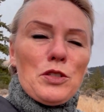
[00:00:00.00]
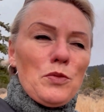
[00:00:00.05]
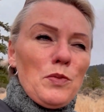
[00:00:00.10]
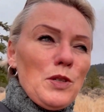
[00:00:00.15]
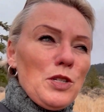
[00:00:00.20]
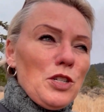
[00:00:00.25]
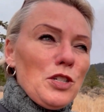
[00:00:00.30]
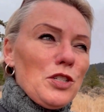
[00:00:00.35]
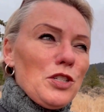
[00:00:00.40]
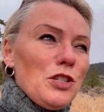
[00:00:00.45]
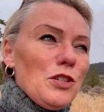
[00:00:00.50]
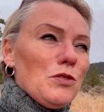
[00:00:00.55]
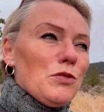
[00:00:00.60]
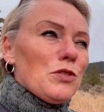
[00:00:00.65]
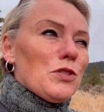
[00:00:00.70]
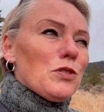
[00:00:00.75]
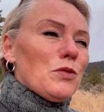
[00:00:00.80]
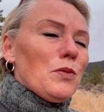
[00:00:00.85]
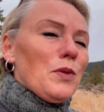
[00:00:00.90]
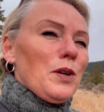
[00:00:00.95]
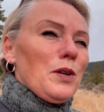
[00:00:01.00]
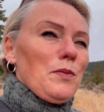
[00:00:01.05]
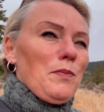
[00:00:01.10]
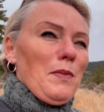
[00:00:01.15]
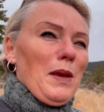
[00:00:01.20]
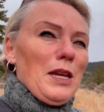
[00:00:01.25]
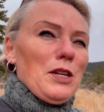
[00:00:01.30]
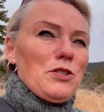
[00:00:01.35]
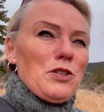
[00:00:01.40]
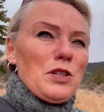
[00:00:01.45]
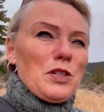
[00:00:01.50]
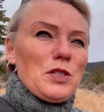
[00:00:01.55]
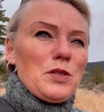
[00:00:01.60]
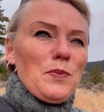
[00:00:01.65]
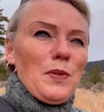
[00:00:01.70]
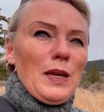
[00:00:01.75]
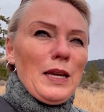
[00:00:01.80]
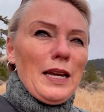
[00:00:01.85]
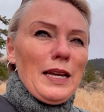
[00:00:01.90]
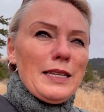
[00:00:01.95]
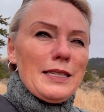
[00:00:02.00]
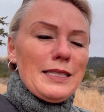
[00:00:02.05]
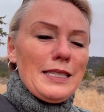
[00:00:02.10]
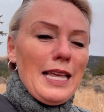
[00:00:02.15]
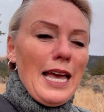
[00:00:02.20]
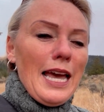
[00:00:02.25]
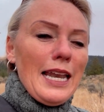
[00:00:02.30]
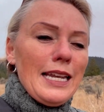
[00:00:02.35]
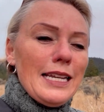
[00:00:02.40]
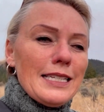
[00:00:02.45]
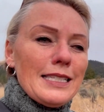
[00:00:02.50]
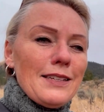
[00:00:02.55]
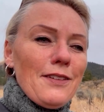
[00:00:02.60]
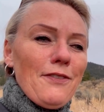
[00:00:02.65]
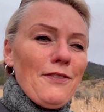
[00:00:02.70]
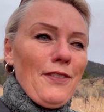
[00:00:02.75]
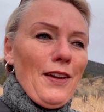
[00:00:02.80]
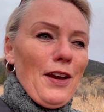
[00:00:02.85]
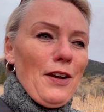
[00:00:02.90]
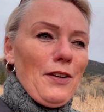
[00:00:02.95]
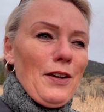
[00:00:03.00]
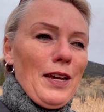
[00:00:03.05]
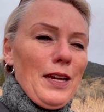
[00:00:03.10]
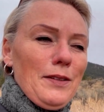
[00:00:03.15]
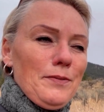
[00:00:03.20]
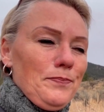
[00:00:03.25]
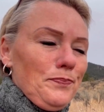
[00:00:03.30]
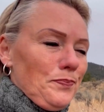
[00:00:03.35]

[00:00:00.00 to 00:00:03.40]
We just use the word matrix because that is a very,